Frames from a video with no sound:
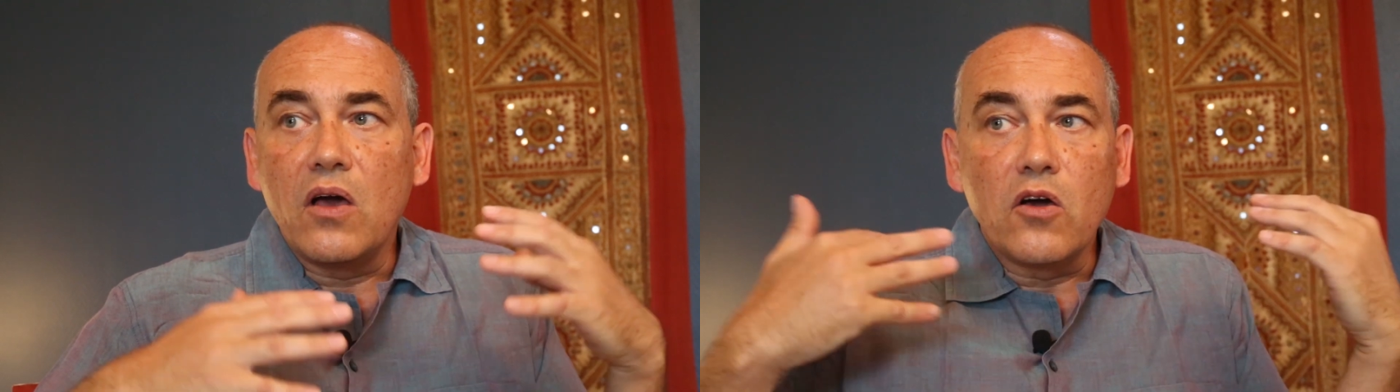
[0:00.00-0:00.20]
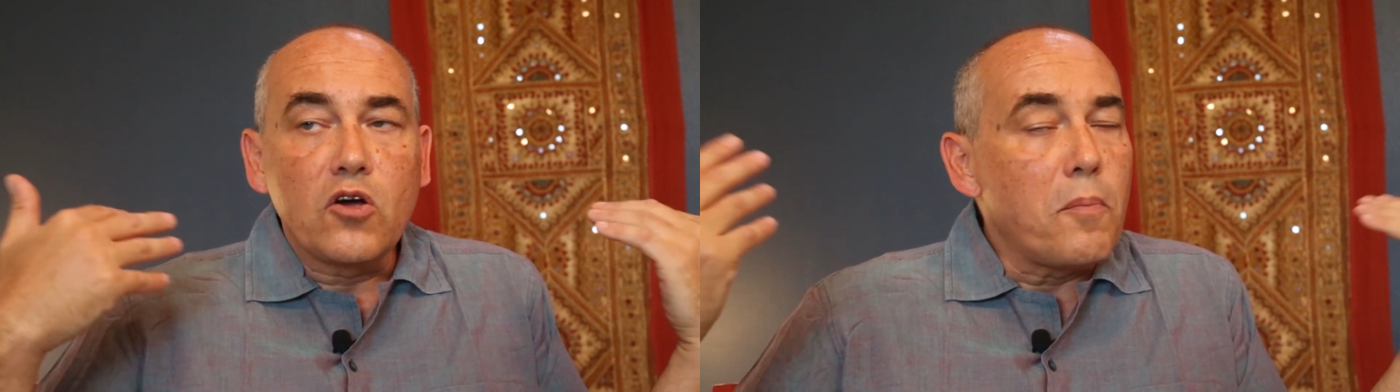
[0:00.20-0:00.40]

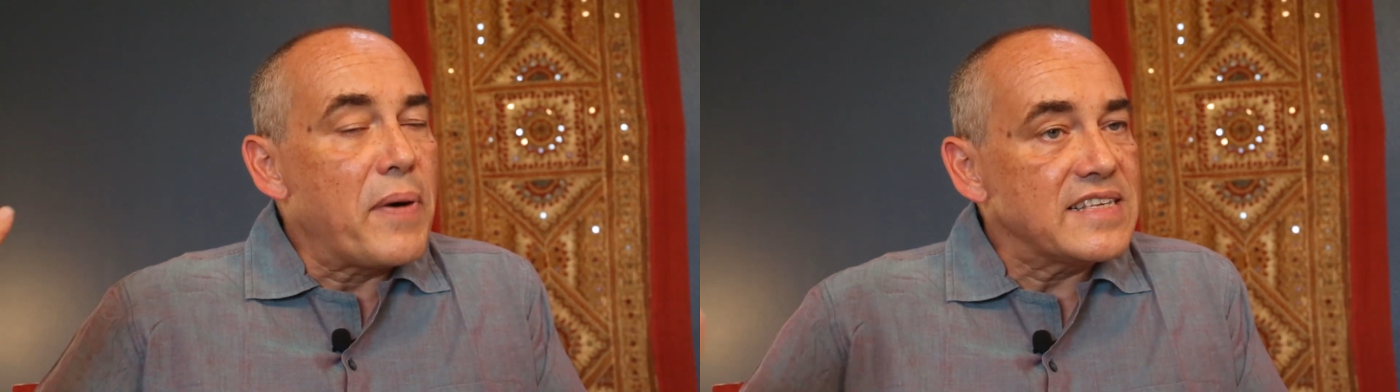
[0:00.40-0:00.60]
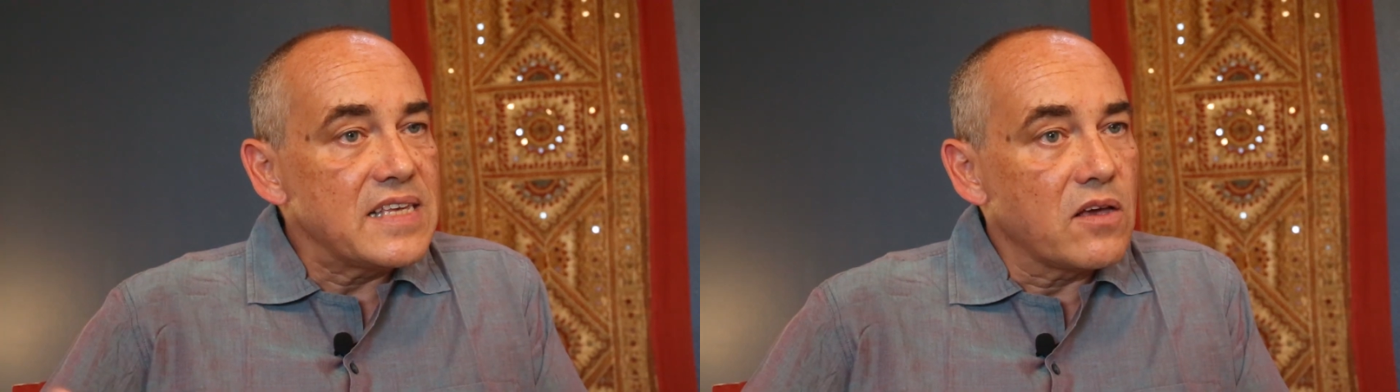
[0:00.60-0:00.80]

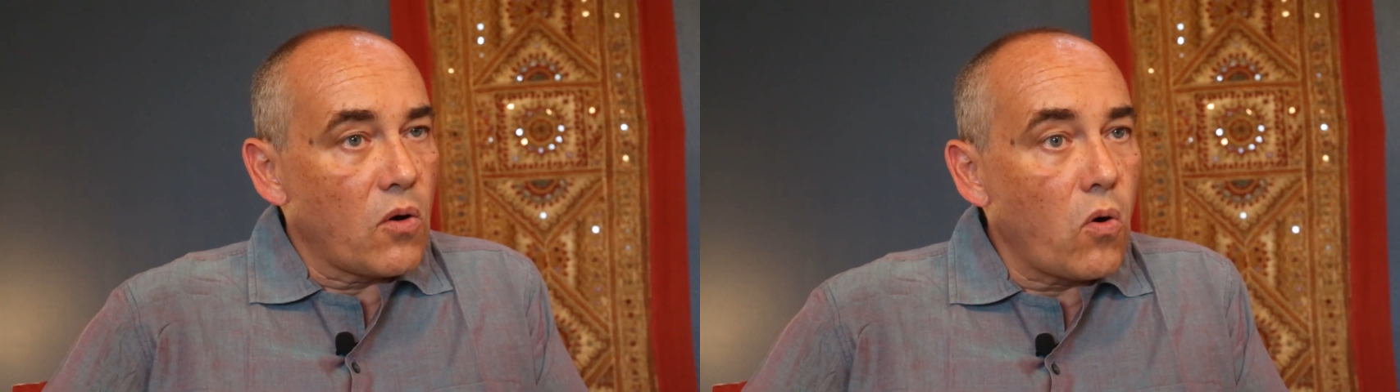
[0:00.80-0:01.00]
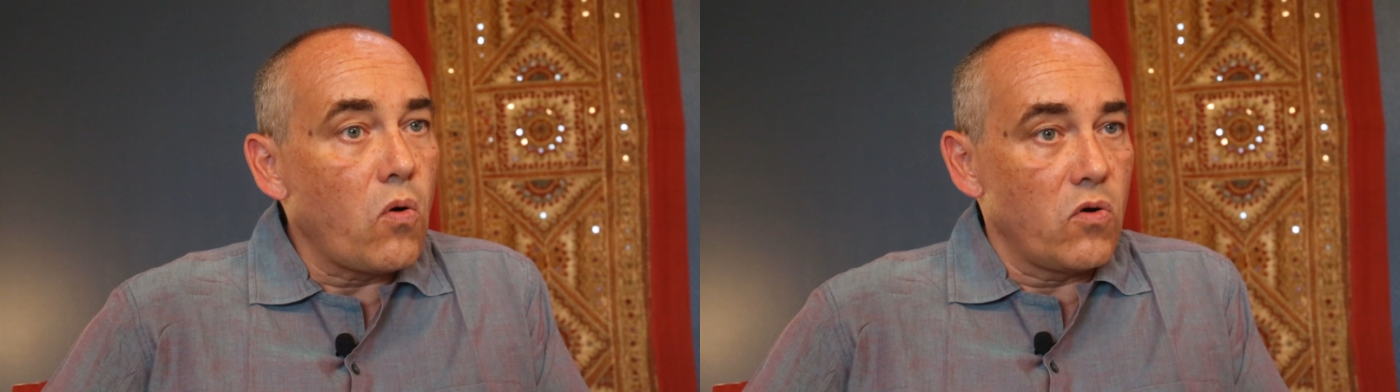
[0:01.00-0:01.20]
encompassing
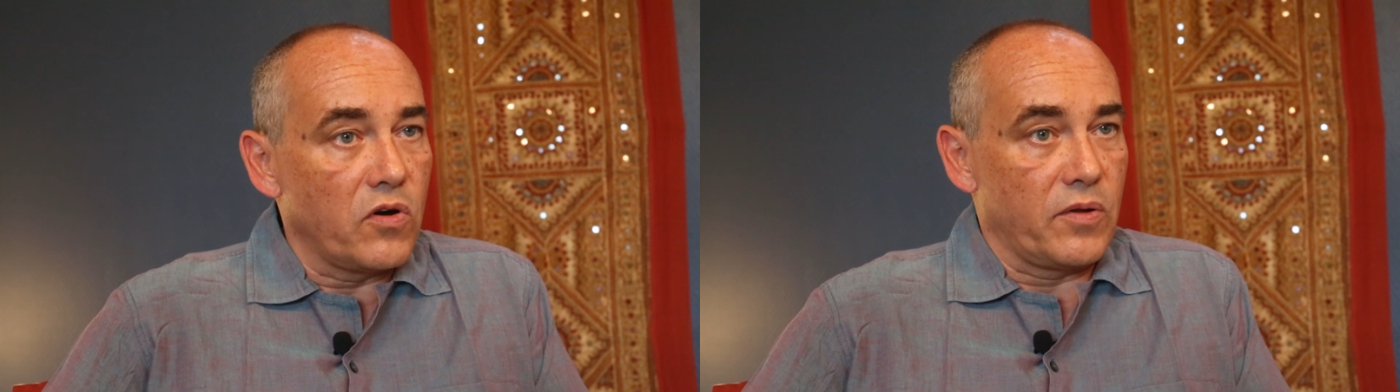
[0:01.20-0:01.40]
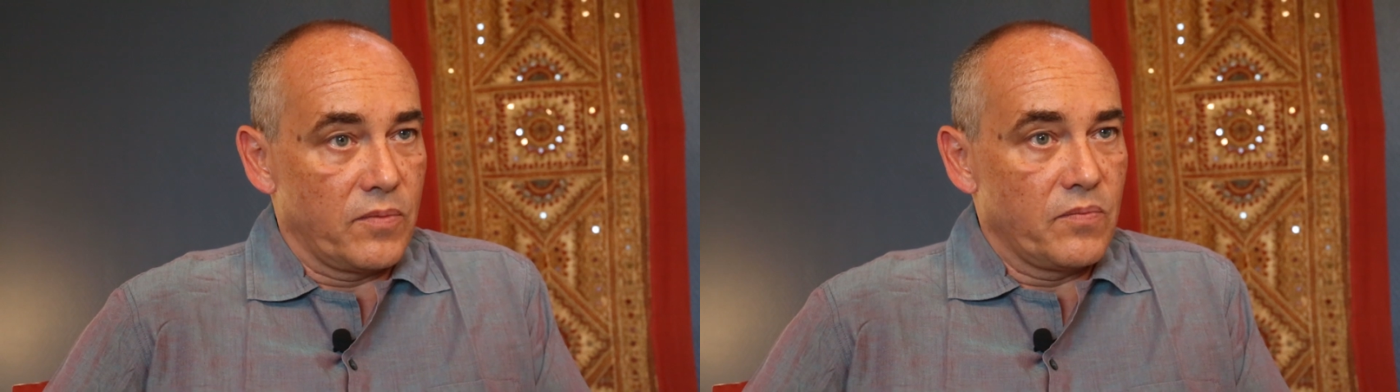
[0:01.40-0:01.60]

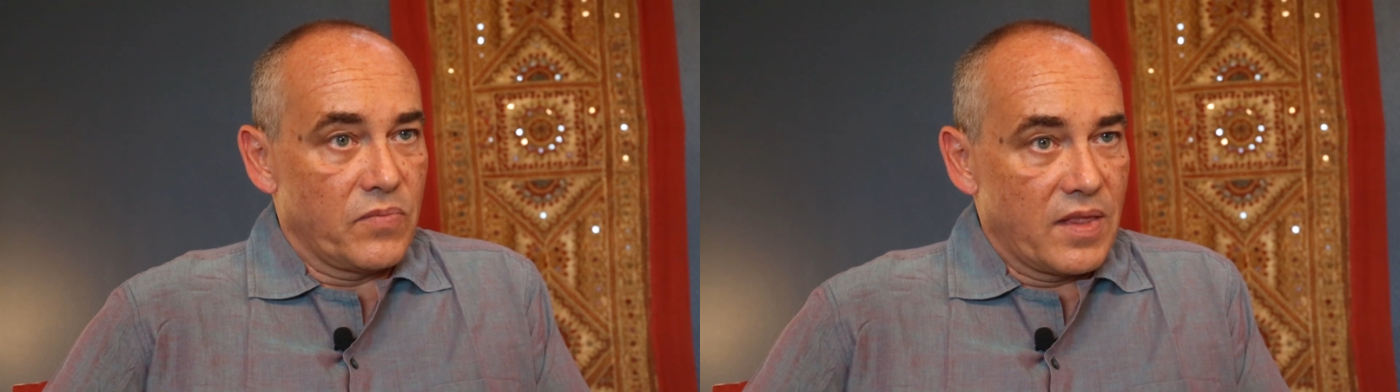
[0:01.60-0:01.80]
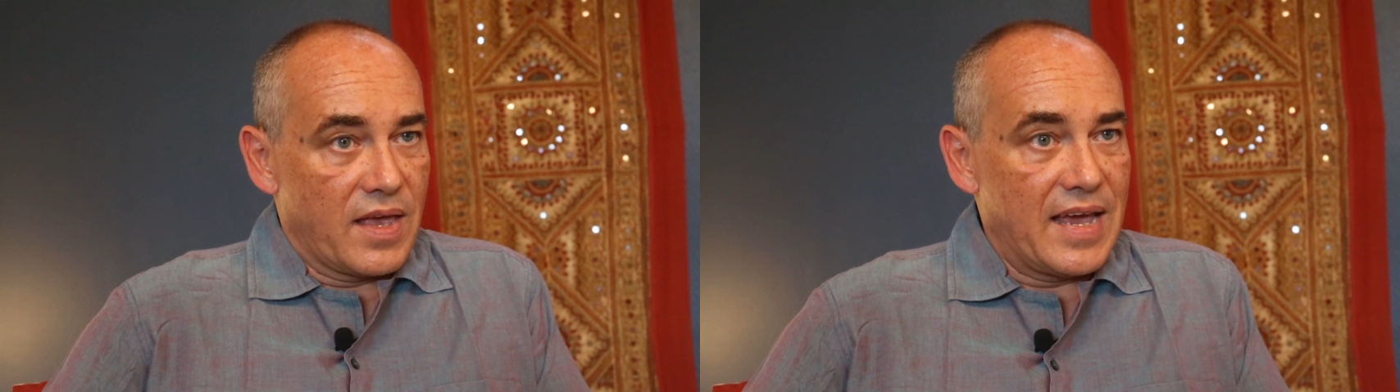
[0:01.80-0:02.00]
all,
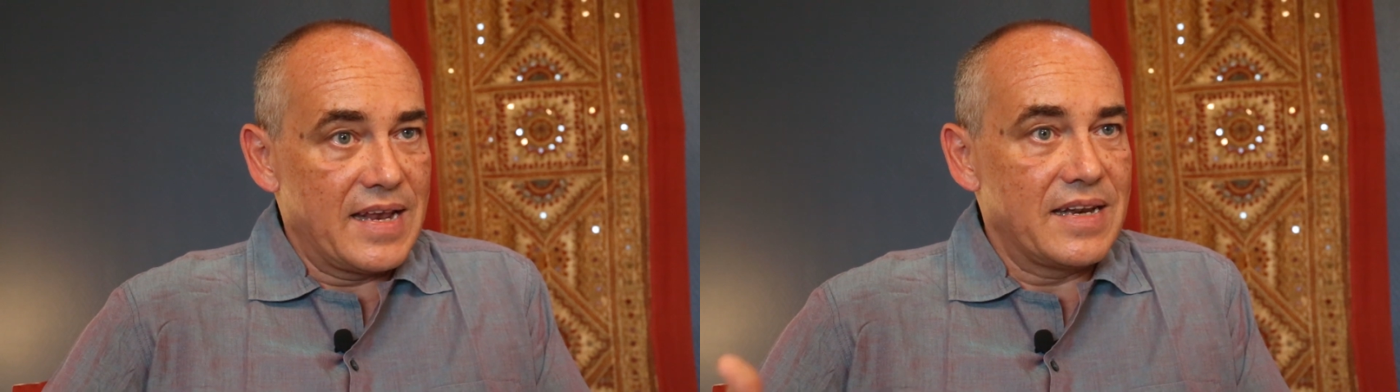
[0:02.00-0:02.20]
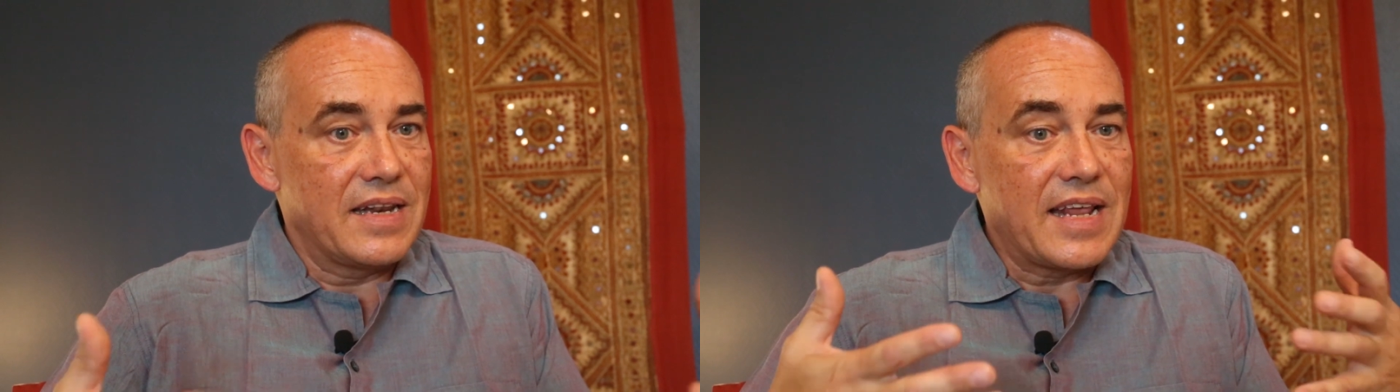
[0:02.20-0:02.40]

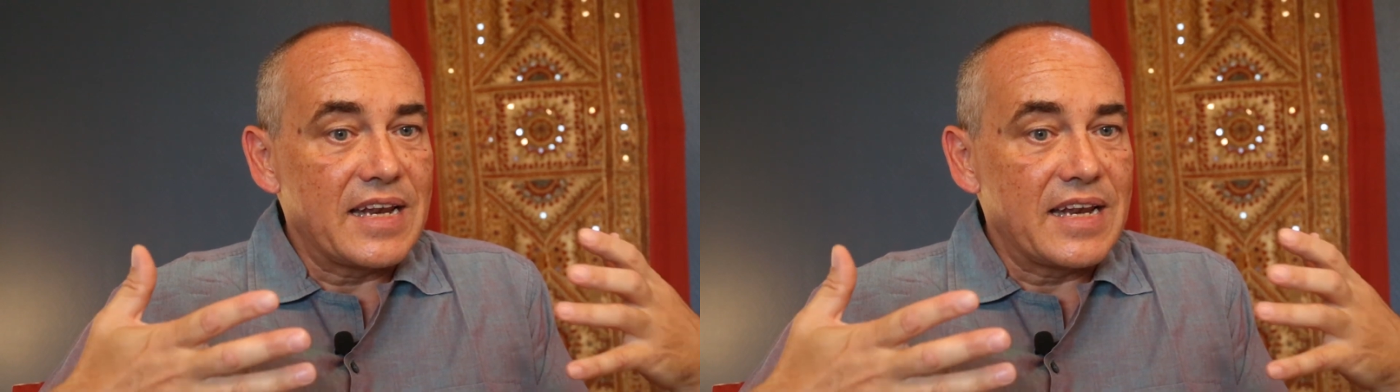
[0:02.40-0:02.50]
and